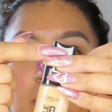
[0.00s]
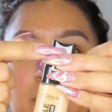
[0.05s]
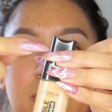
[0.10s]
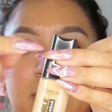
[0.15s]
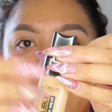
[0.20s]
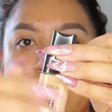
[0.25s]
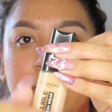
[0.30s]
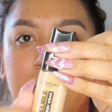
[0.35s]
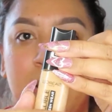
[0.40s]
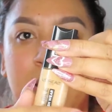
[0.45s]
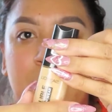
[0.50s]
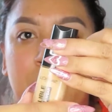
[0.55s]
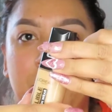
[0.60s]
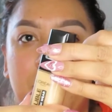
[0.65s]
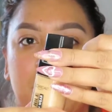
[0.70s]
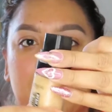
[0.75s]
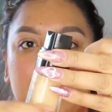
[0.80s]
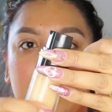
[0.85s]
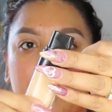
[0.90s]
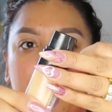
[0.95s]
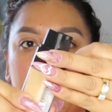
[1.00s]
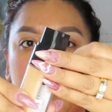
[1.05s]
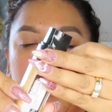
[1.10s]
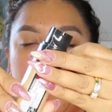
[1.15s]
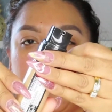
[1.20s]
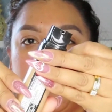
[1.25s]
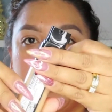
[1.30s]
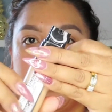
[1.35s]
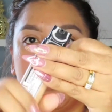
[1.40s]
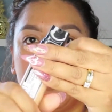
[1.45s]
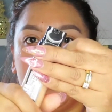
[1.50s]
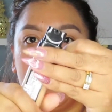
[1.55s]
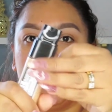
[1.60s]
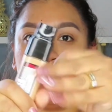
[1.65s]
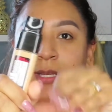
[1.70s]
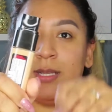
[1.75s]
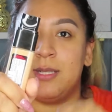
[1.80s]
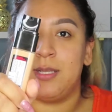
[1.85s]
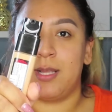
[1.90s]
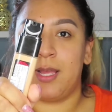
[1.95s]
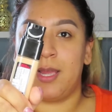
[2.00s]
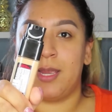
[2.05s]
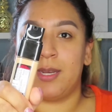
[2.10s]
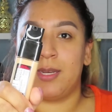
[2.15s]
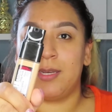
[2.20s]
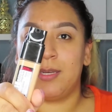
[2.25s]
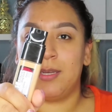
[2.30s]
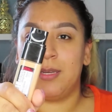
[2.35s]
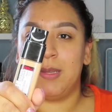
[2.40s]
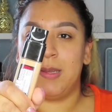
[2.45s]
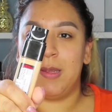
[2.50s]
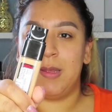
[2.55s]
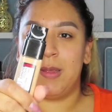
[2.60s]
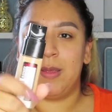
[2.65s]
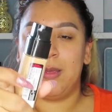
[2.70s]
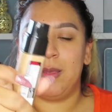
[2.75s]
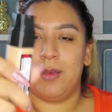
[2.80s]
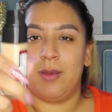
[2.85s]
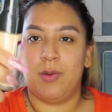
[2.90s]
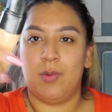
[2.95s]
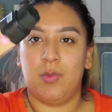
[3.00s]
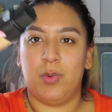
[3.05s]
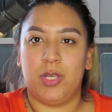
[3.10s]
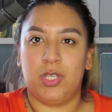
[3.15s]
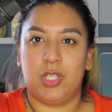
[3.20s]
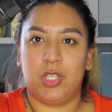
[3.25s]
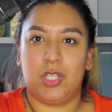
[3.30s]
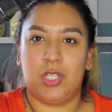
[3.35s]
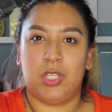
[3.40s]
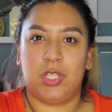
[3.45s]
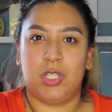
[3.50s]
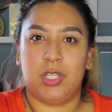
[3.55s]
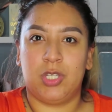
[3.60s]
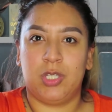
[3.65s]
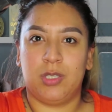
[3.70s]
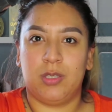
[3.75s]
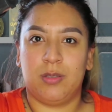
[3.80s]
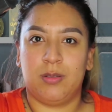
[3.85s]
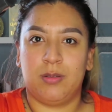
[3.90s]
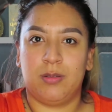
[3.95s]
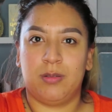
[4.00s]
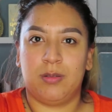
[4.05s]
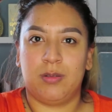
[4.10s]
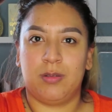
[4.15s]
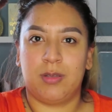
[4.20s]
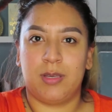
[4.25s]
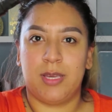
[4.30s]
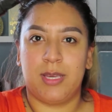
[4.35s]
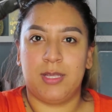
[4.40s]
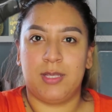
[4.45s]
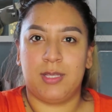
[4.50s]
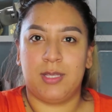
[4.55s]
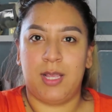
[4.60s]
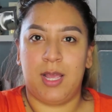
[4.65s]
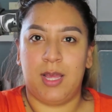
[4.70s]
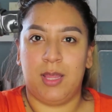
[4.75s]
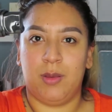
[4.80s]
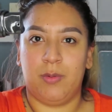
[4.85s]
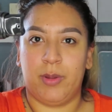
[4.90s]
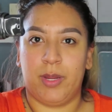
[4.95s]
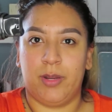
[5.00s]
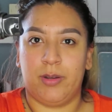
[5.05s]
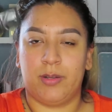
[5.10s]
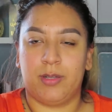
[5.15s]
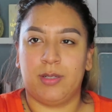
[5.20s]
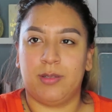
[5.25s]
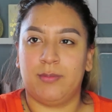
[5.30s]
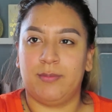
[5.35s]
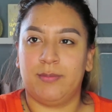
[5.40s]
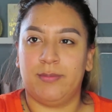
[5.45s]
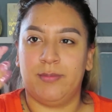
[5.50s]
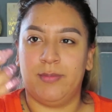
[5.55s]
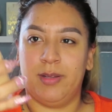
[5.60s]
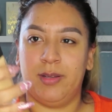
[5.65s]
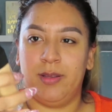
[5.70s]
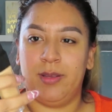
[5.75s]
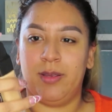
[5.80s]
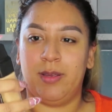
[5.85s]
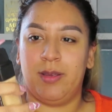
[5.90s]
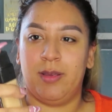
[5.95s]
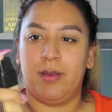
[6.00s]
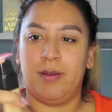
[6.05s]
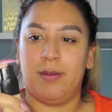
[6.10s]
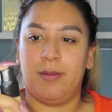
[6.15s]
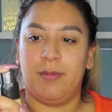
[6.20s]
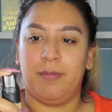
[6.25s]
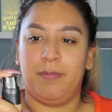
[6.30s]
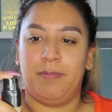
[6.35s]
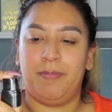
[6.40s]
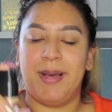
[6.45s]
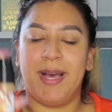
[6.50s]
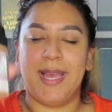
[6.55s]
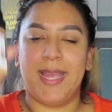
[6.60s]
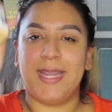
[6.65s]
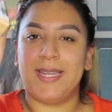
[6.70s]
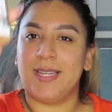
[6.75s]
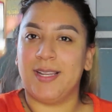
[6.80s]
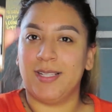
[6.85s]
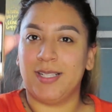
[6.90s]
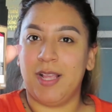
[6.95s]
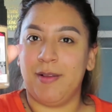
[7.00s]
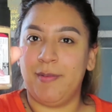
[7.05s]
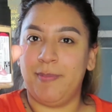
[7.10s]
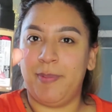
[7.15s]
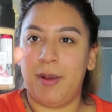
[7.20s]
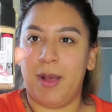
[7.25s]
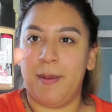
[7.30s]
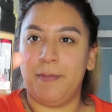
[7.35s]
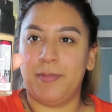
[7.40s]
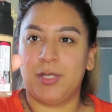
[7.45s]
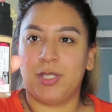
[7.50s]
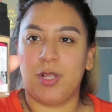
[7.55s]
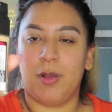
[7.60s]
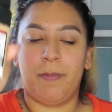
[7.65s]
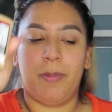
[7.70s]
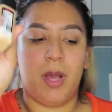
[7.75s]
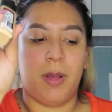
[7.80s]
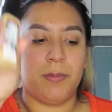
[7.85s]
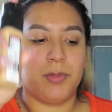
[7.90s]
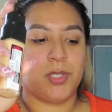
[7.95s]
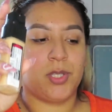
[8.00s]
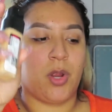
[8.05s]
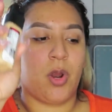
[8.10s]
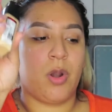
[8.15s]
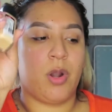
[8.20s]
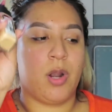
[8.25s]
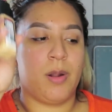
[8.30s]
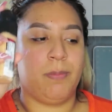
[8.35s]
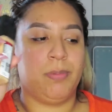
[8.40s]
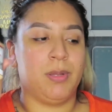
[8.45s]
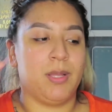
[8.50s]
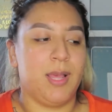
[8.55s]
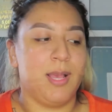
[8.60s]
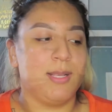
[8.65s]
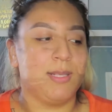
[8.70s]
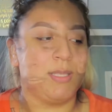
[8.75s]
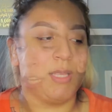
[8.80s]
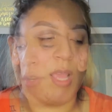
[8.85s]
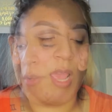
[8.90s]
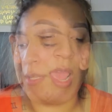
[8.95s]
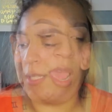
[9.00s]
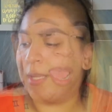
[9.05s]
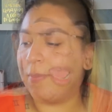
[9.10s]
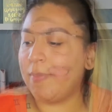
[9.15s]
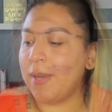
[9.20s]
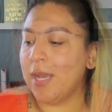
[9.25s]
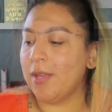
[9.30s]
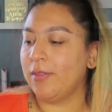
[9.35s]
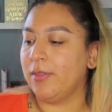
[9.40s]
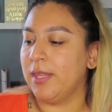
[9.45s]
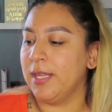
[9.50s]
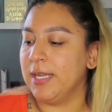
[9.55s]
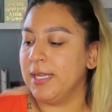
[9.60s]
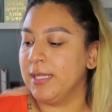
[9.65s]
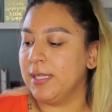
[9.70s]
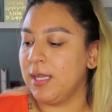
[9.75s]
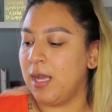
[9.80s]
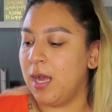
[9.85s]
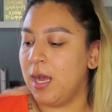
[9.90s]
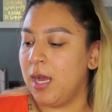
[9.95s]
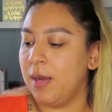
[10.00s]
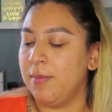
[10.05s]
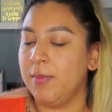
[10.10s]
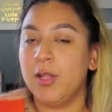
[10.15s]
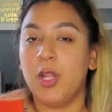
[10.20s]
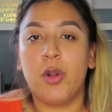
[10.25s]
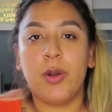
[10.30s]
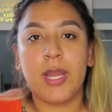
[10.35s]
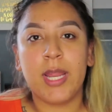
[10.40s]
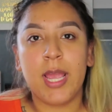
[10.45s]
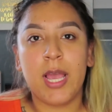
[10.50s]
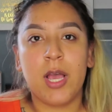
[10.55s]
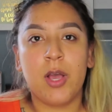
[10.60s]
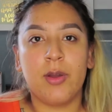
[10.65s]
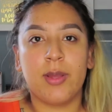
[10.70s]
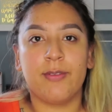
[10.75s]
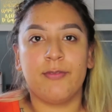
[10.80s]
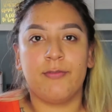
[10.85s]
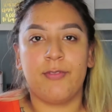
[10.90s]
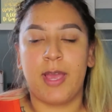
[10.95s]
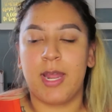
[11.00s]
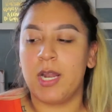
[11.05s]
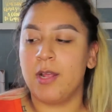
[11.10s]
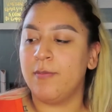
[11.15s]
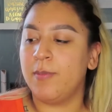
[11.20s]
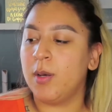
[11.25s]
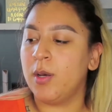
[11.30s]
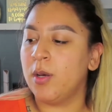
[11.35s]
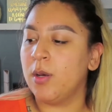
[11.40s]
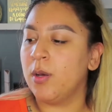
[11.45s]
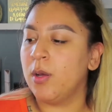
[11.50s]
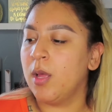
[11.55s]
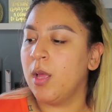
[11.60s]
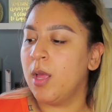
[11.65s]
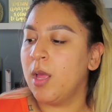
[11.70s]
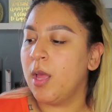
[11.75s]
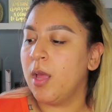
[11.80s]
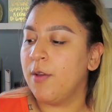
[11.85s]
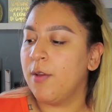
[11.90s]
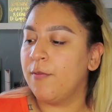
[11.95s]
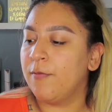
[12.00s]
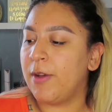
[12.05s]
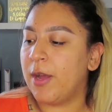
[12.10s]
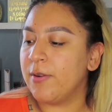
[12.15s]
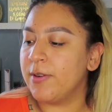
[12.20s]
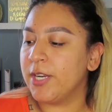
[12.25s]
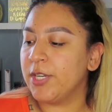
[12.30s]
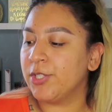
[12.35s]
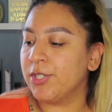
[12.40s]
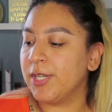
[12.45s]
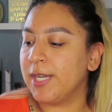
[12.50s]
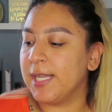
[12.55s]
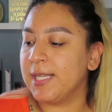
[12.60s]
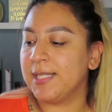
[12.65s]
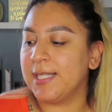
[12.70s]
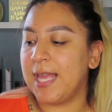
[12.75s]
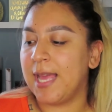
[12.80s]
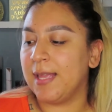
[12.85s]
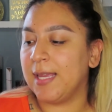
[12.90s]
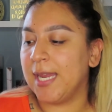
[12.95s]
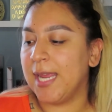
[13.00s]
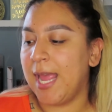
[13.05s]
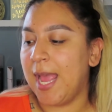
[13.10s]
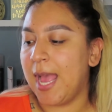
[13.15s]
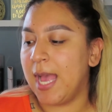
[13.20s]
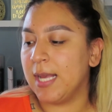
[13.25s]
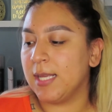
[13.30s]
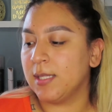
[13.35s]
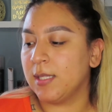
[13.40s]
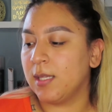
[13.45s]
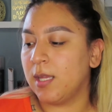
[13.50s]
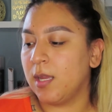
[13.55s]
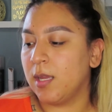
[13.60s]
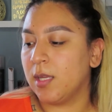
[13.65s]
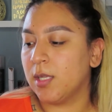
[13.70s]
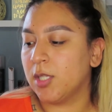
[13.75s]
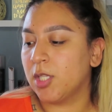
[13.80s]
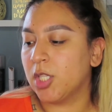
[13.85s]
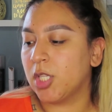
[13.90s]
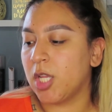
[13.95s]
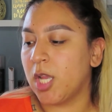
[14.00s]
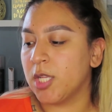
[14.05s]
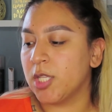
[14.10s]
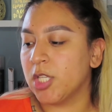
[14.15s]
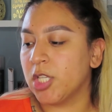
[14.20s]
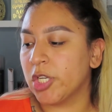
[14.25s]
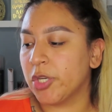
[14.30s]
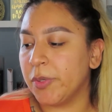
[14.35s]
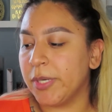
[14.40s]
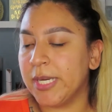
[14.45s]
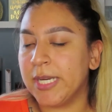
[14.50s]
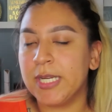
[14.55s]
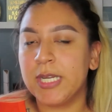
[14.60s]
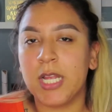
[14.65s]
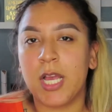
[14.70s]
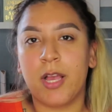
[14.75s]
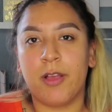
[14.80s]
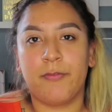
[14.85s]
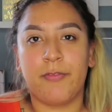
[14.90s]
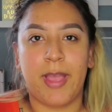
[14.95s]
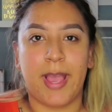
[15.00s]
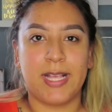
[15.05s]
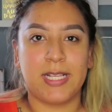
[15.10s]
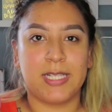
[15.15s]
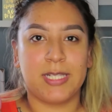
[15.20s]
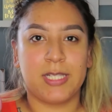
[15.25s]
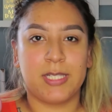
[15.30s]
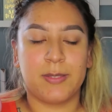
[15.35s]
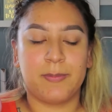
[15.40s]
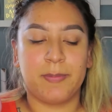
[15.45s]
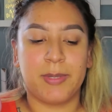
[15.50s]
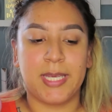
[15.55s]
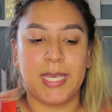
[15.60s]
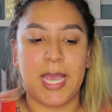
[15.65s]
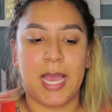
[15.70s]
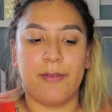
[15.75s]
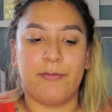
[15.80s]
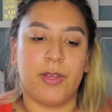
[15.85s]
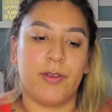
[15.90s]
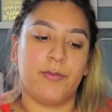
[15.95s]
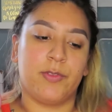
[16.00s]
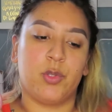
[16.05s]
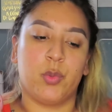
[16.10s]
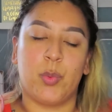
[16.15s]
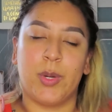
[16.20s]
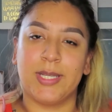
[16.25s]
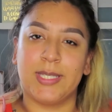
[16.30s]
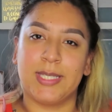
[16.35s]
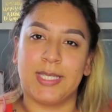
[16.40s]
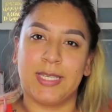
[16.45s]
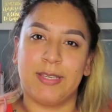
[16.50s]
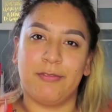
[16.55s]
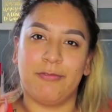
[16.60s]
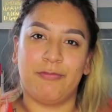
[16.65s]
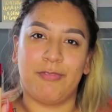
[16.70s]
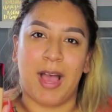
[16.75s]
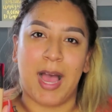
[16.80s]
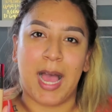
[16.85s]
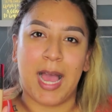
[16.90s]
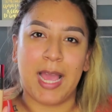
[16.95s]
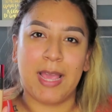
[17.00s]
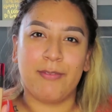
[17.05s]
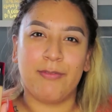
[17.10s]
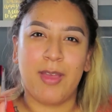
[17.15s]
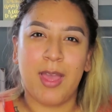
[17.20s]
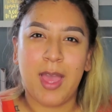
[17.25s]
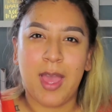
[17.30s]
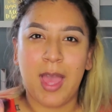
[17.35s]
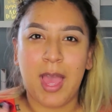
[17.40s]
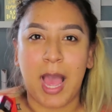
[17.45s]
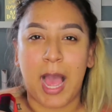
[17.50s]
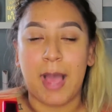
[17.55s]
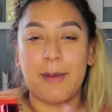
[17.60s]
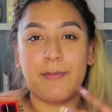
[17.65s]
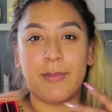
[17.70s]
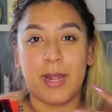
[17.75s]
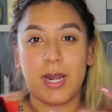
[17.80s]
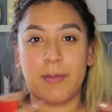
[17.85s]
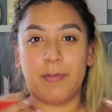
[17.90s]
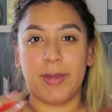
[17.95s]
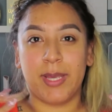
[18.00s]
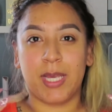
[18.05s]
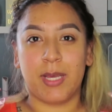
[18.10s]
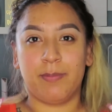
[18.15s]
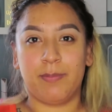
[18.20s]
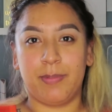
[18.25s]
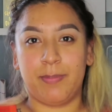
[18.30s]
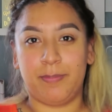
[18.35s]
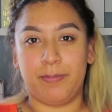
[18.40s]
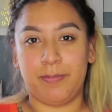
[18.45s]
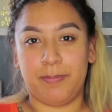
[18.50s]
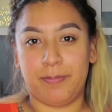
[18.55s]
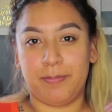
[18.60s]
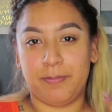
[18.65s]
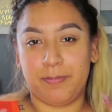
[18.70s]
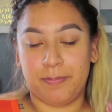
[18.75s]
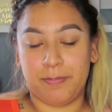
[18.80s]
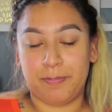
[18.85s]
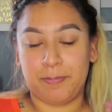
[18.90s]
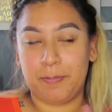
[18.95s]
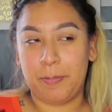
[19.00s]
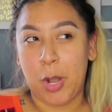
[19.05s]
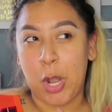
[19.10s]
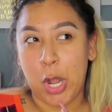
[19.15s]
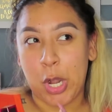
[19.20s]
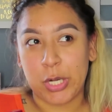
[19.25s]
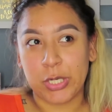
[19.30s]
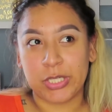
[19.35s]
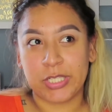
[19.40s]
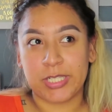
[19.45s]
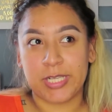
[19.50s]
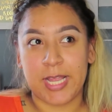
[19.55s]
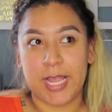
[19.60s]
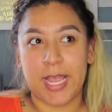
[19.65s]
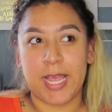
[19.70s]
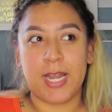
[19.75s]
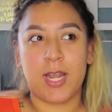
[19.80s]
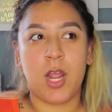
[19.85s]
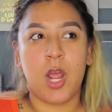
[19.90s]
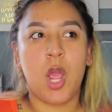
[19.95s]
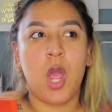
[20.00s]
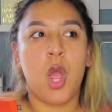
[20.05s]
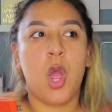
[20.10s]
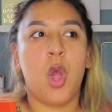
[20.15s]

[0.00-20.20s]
on this side, but the pump is on this side, which it's hella weird. But it does have a pump, so pumps are a plus. What's about this L'Oreal Infallible foundation is that it has sunscreen of SPF of 25. I'm not a big person,